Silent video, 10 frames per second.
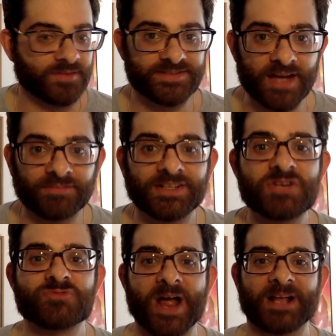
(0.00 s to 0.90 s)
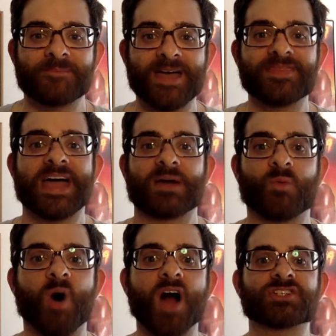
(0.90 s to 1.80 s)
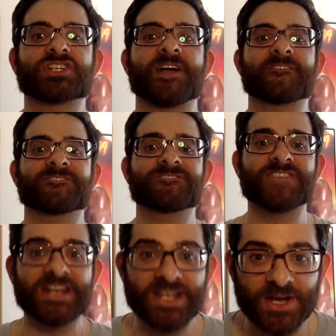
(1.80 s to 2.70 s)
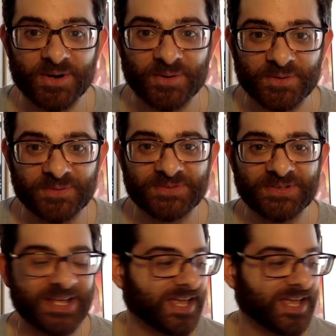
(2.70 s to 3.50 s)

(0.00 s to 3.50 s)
Definitely recommend that. Watch videos.